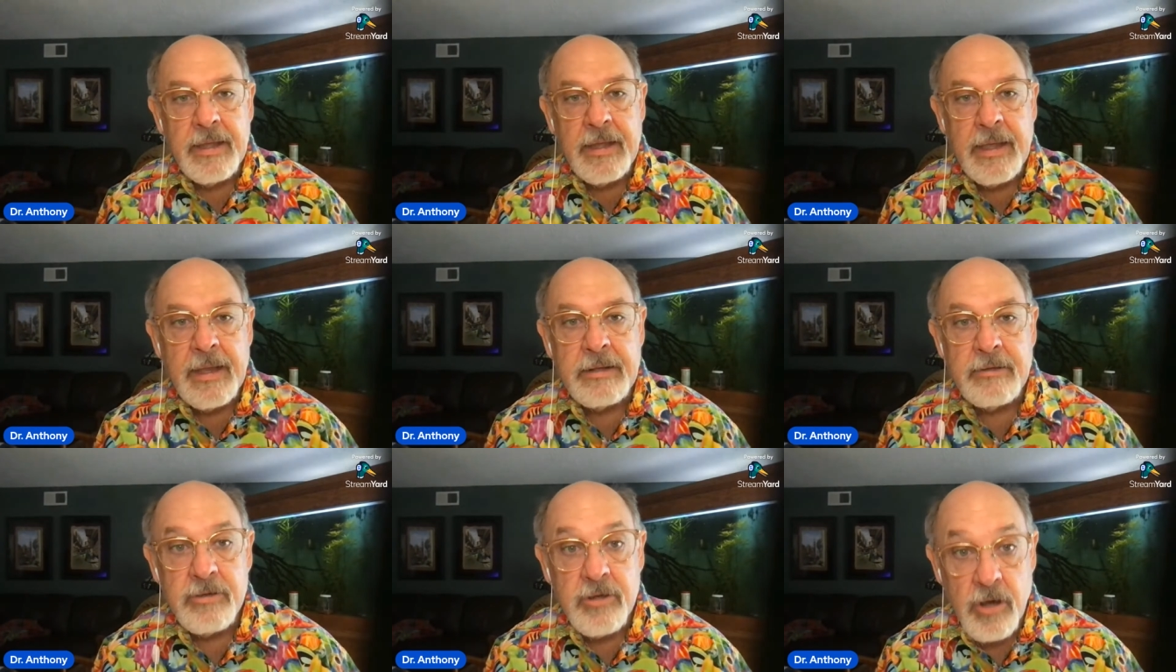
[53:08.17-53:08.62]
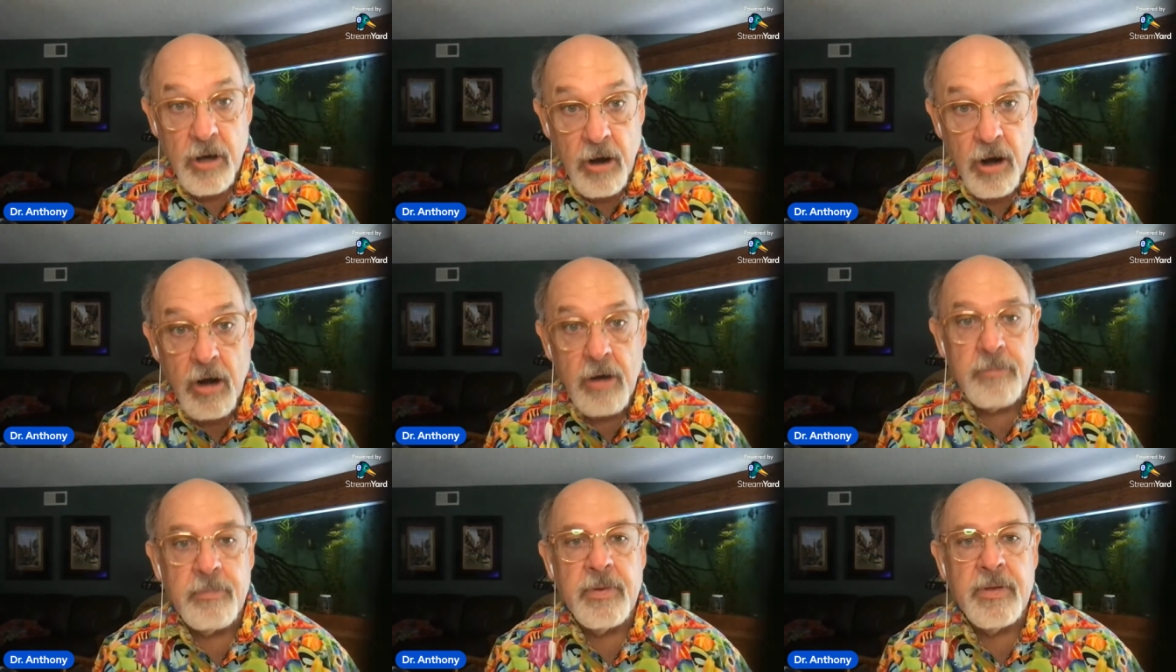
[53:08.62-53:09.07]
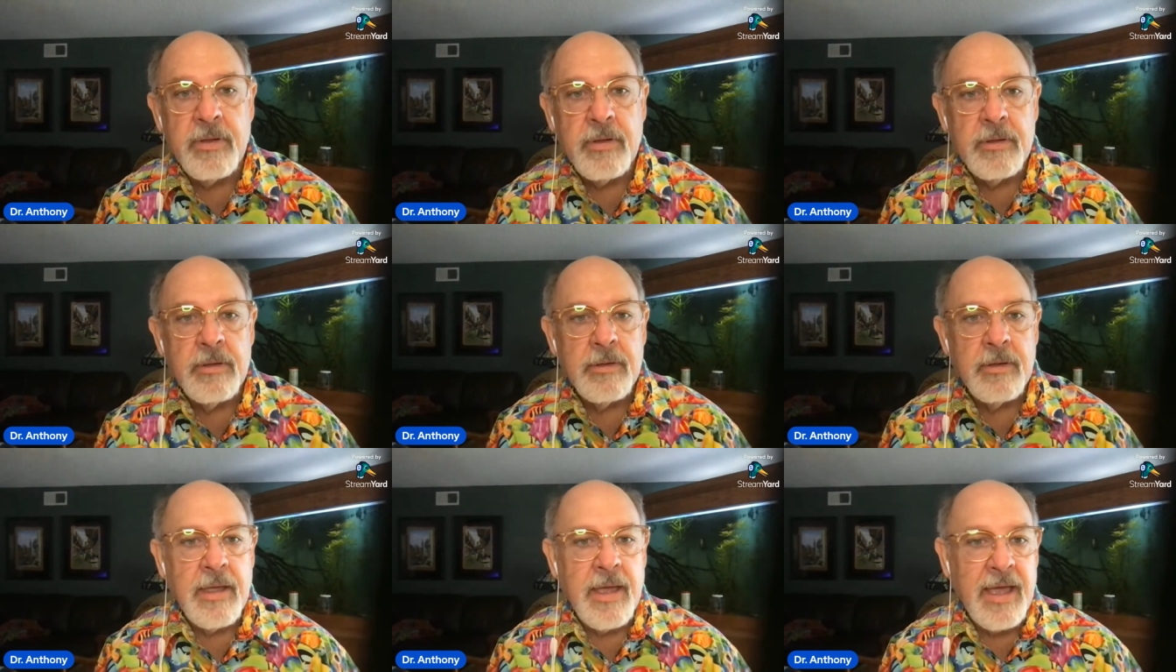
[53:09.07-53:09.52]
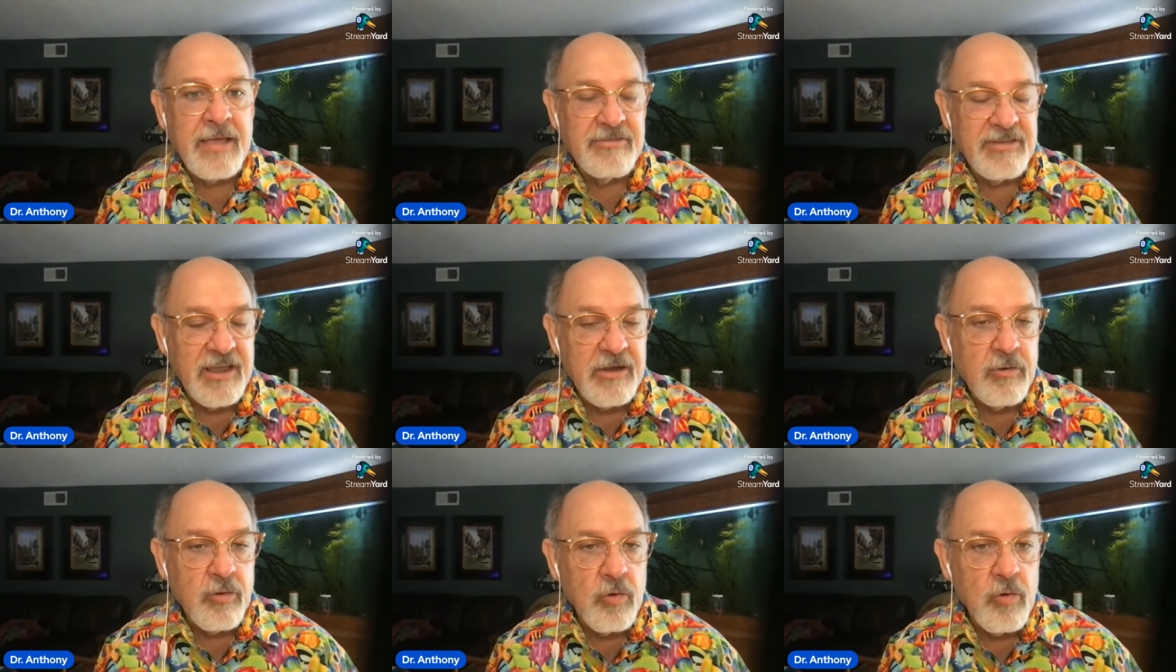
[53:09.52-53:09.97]
And carp as
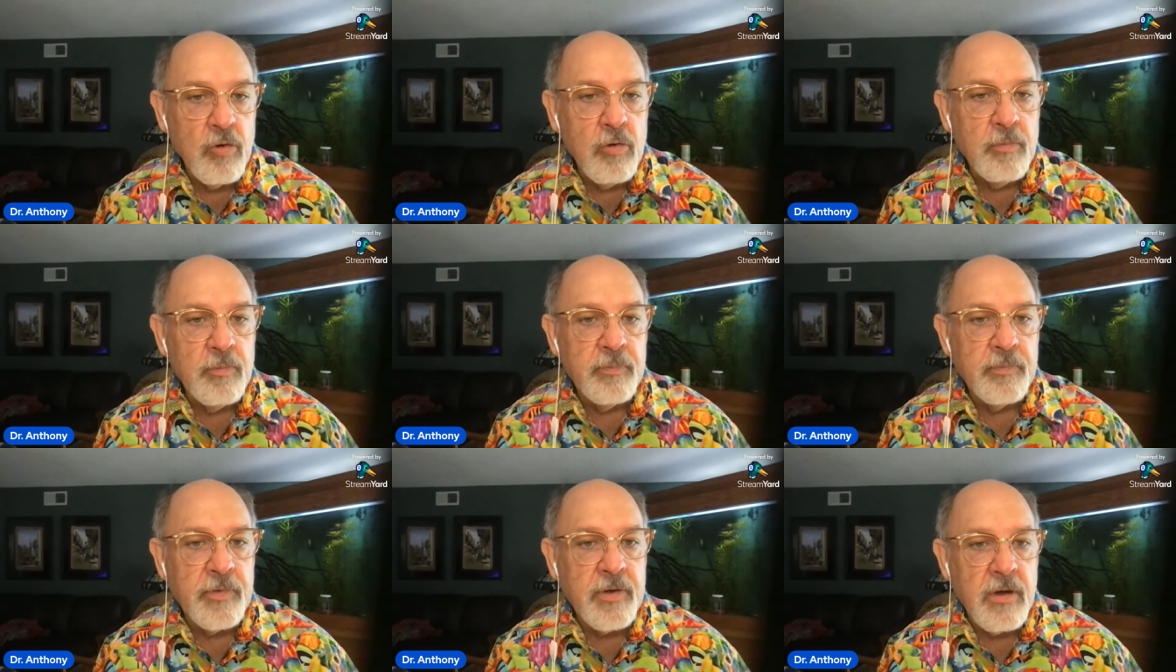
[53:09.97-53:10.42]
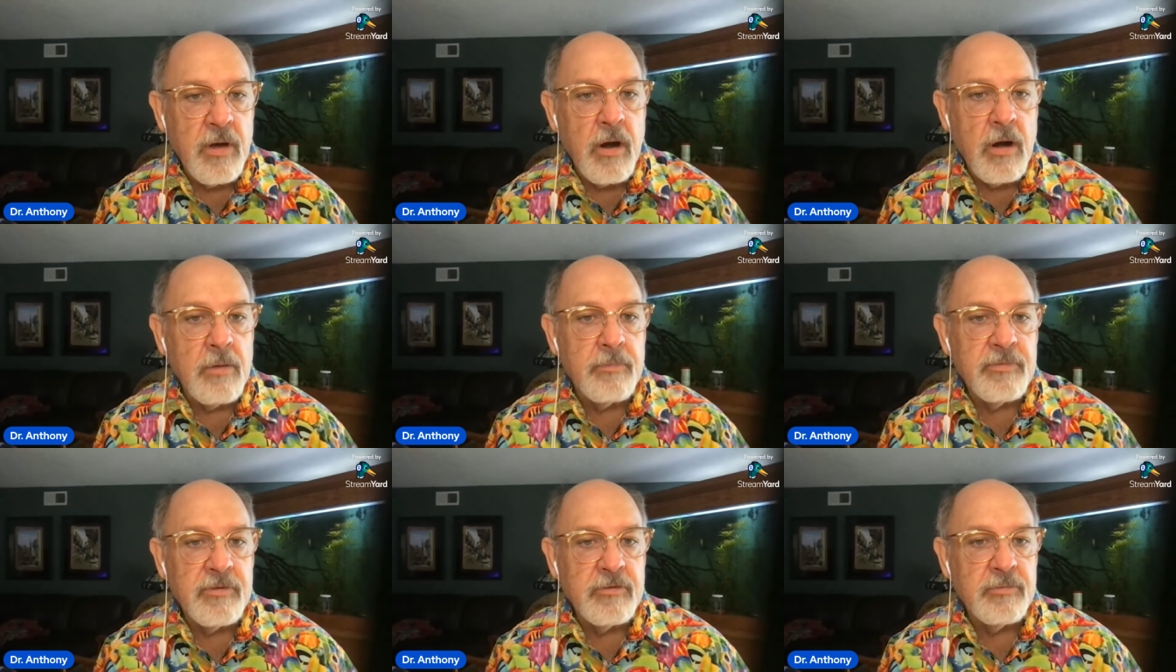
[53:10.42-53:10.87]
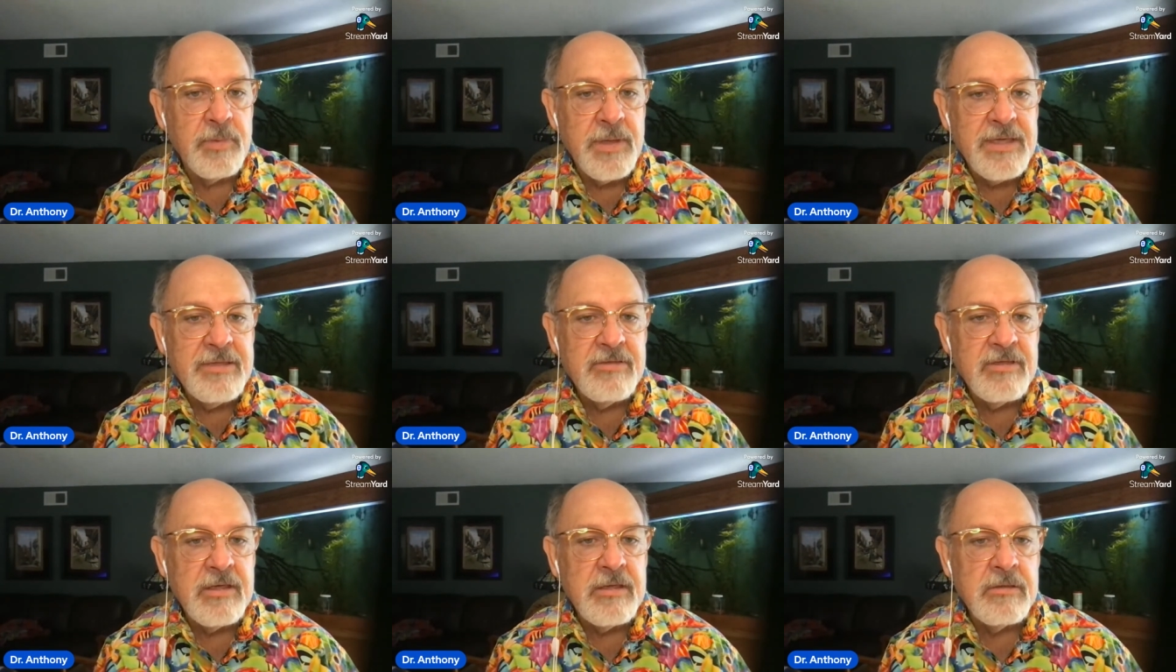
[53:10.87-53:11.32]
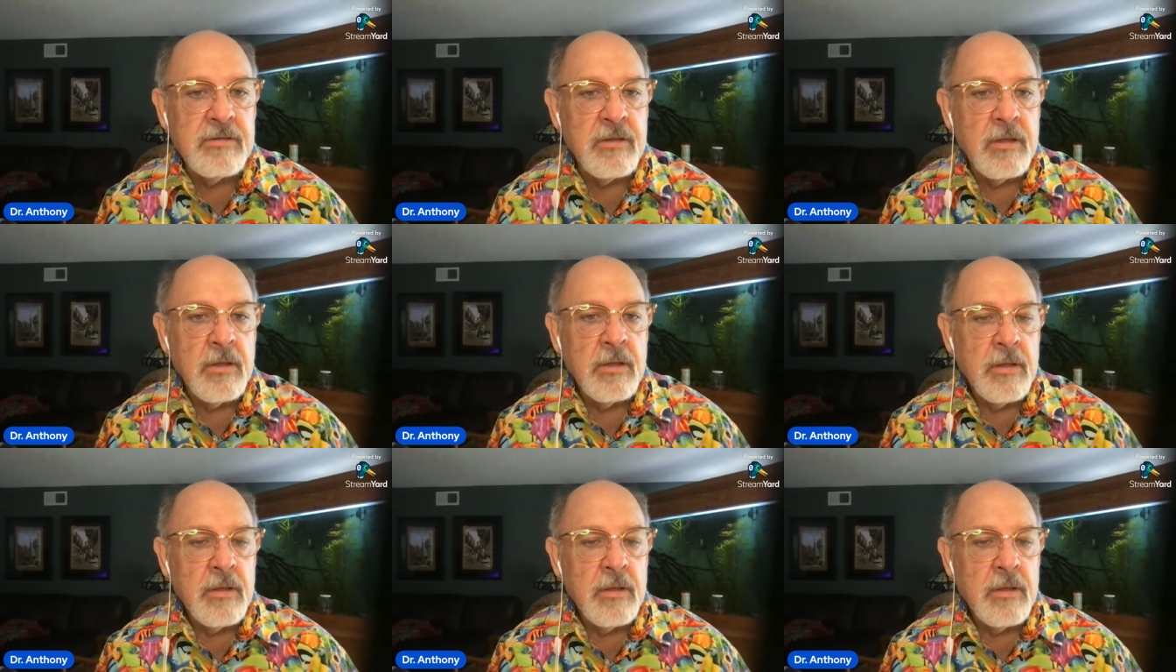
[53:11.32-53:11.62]
a group, carp species